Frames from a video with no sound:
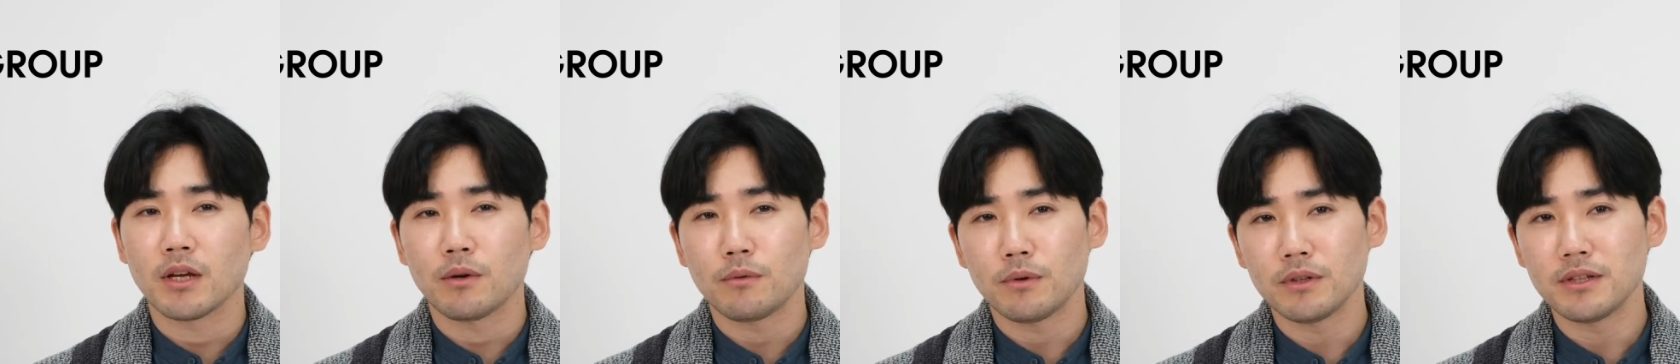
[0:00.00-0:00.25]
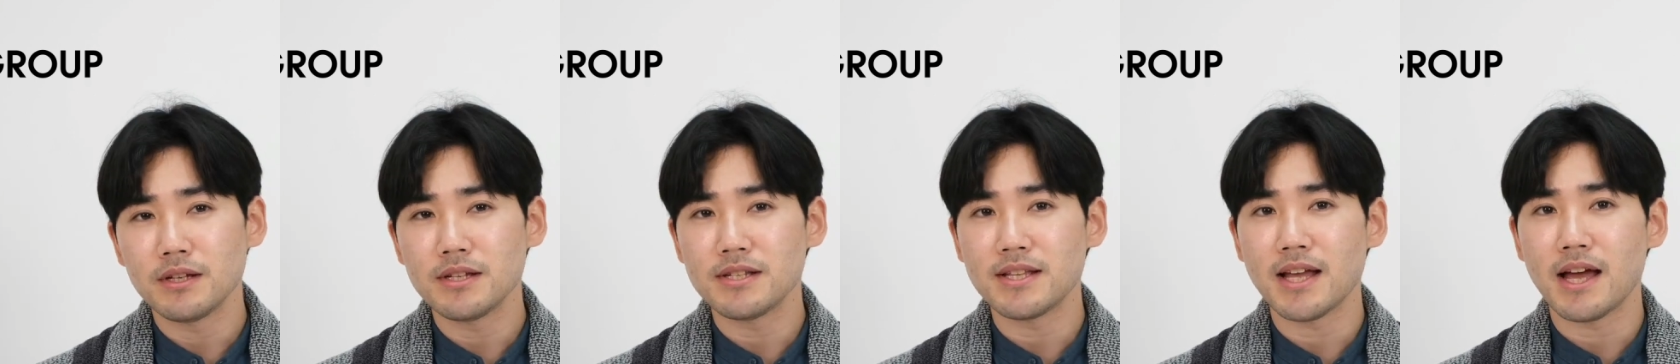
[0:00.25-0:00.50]

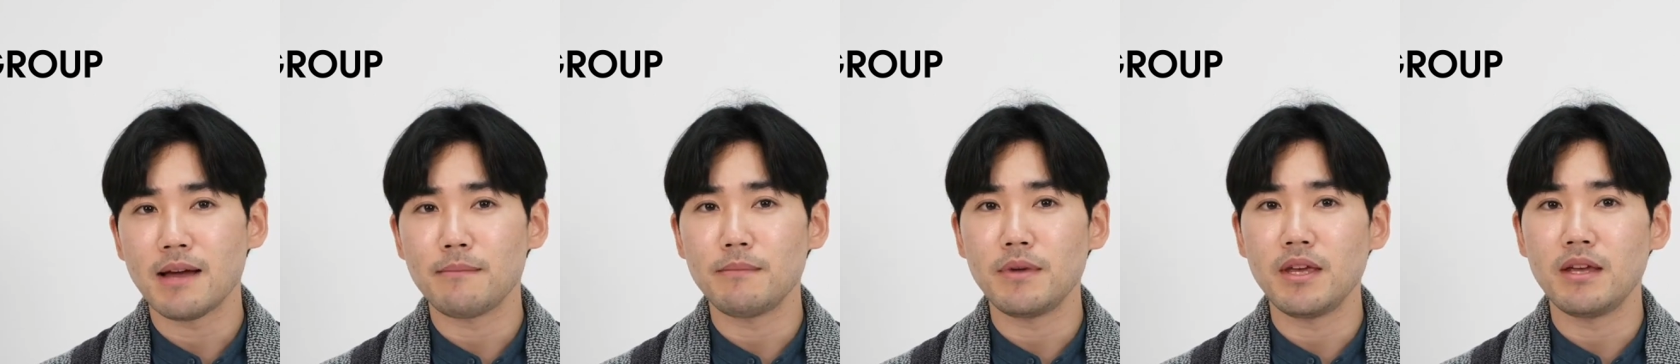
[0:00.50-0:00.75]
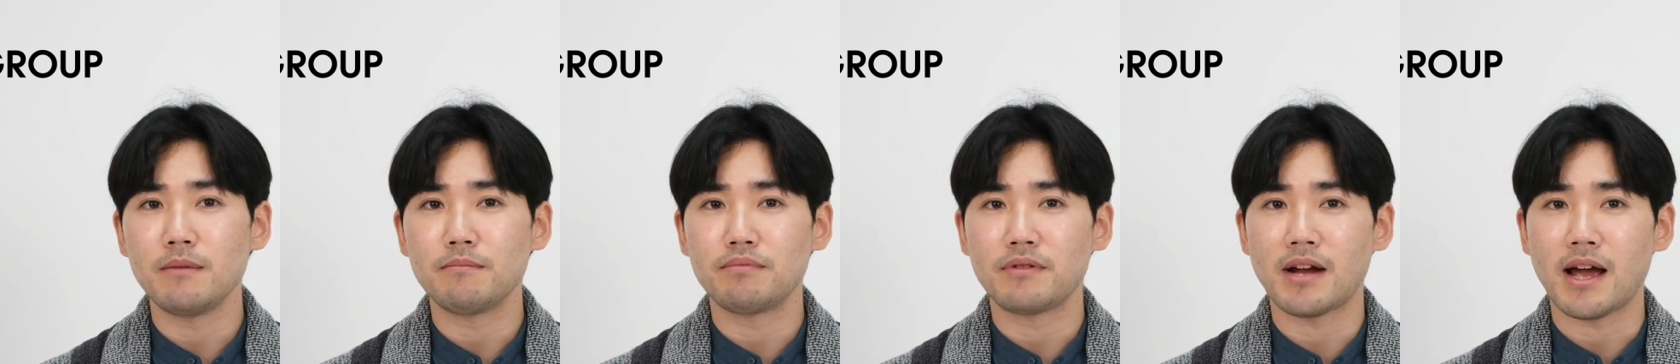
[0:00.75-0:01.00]
What does that
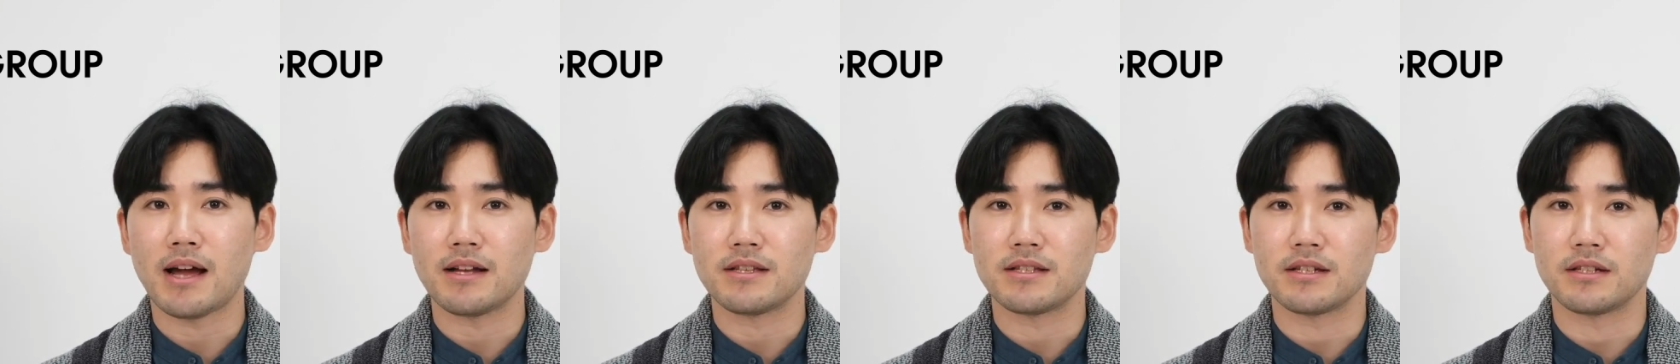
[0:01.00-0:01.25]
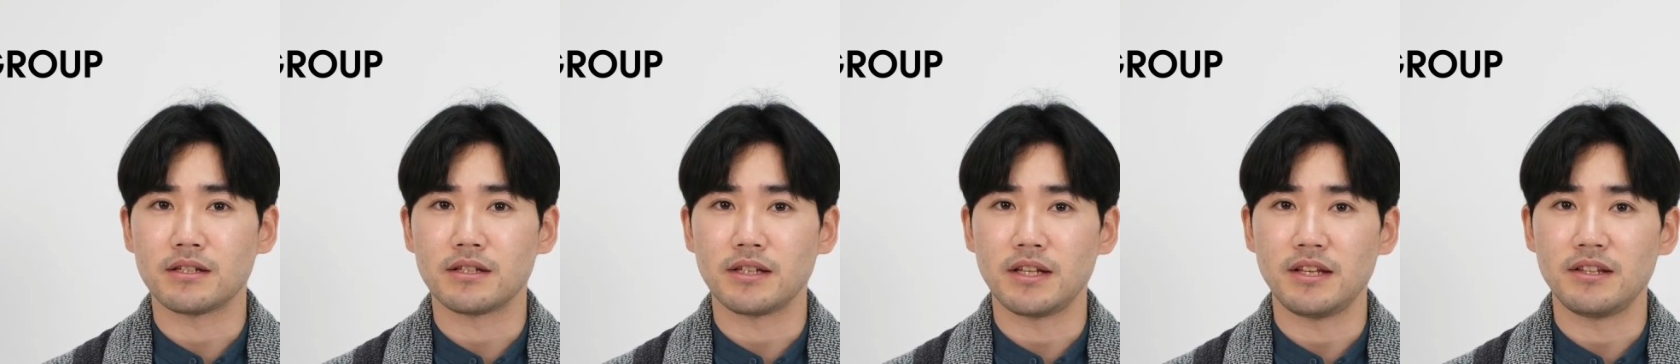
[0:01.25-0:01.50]
mean
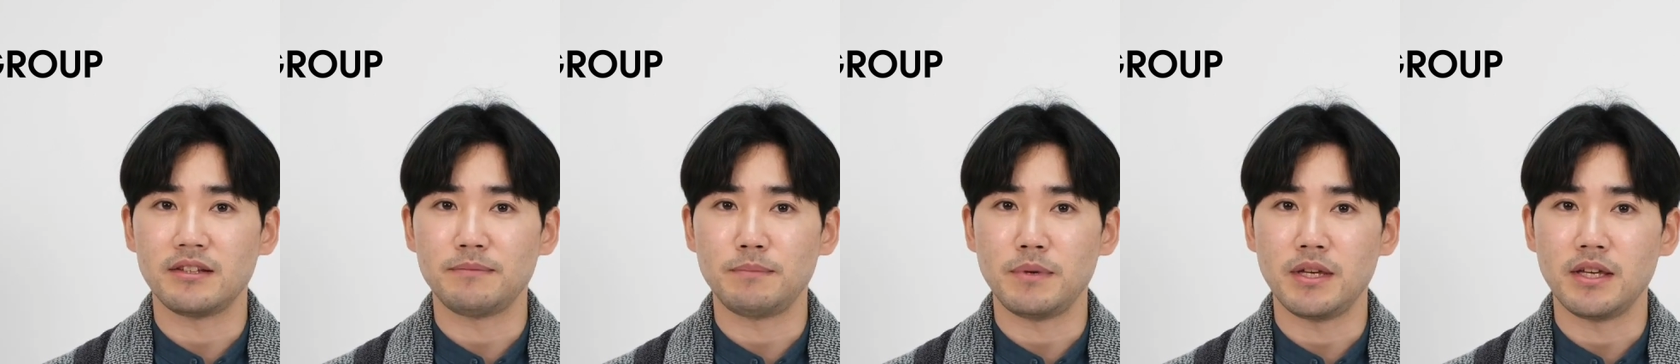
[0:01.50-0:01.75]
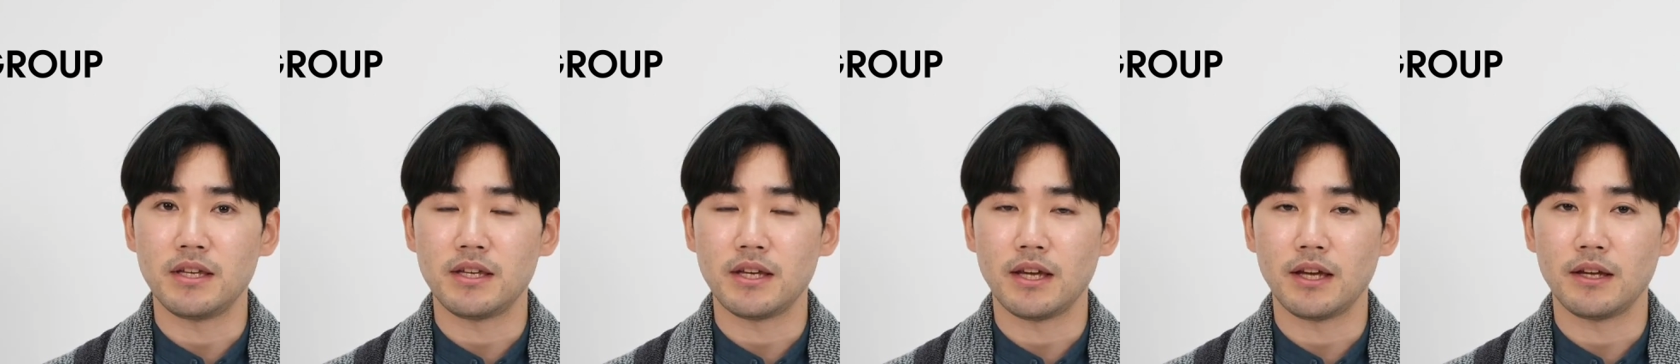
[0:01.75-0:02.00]
practically
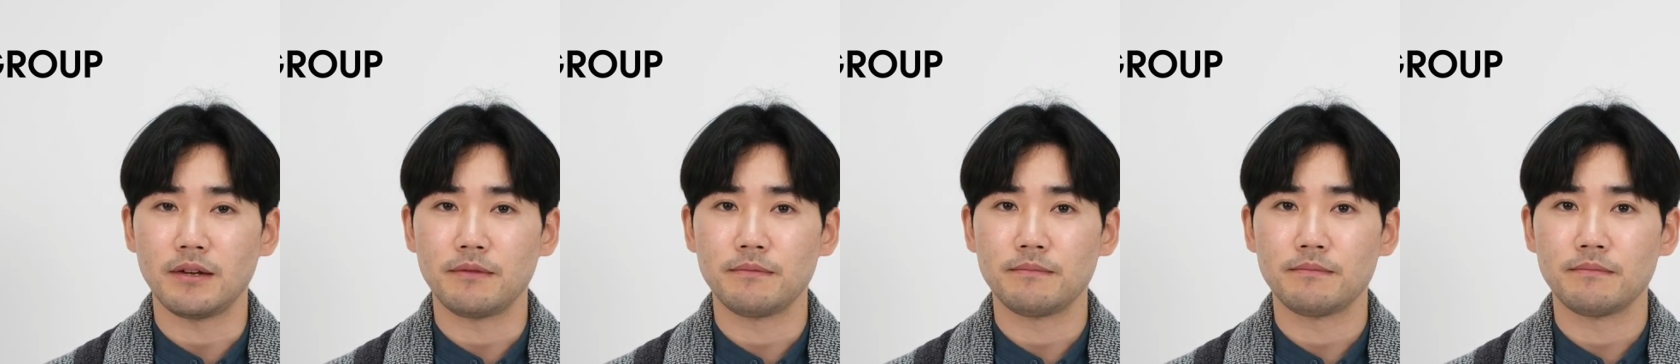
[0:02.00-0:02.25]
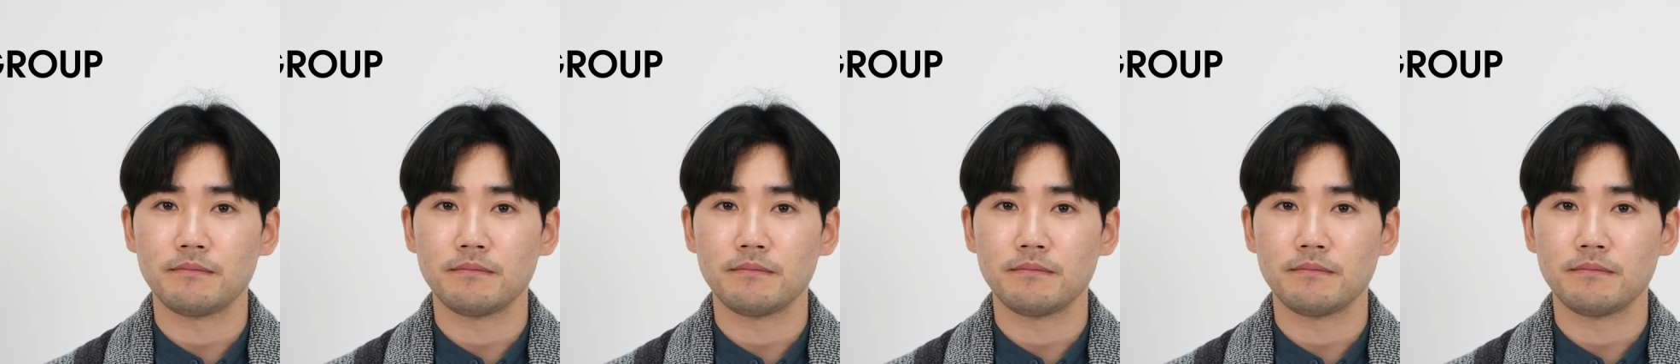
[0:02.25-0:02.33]
speaking?